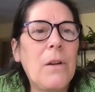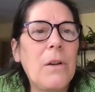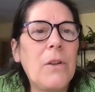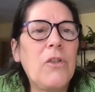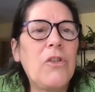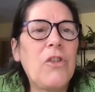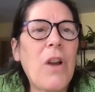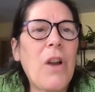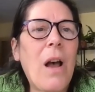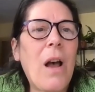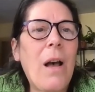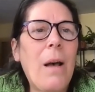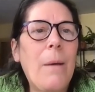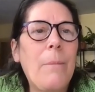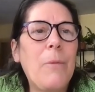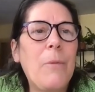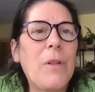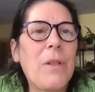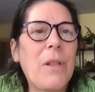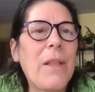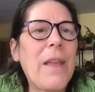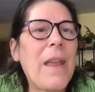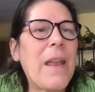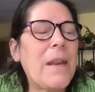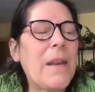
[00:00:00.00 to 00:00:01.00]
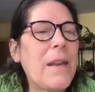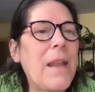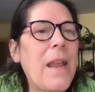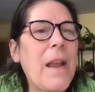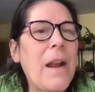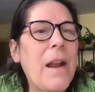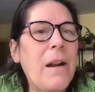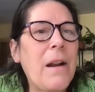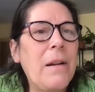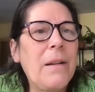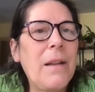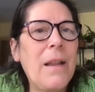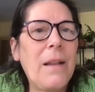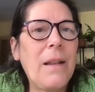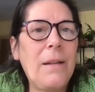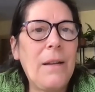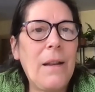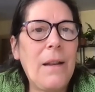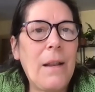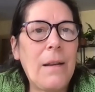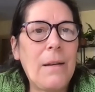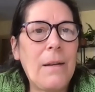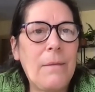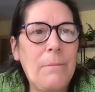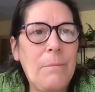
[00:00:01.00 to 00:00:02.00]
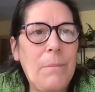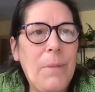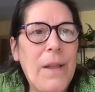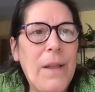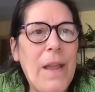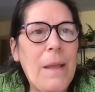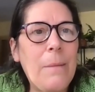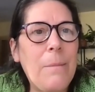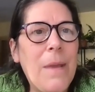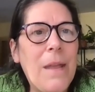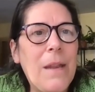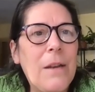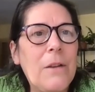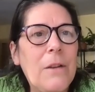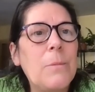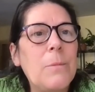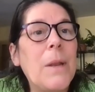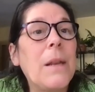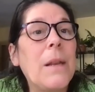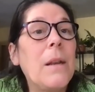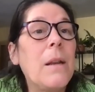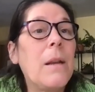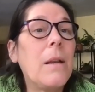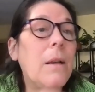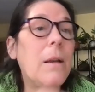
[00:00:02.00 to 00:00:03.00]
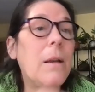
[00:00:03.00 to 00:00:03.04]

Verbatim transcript: good job with land care and plant management.